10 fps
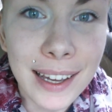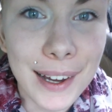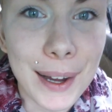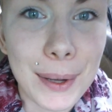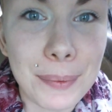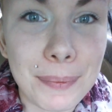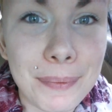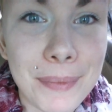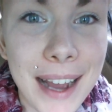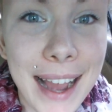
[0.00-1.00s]
Um,
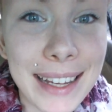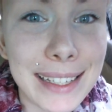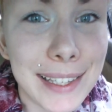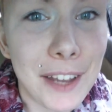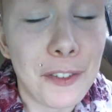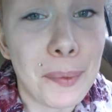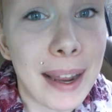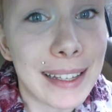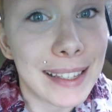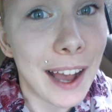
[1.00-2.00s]
I can say for
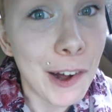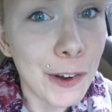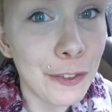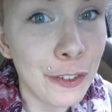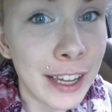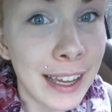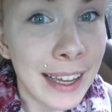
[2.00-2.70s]
myself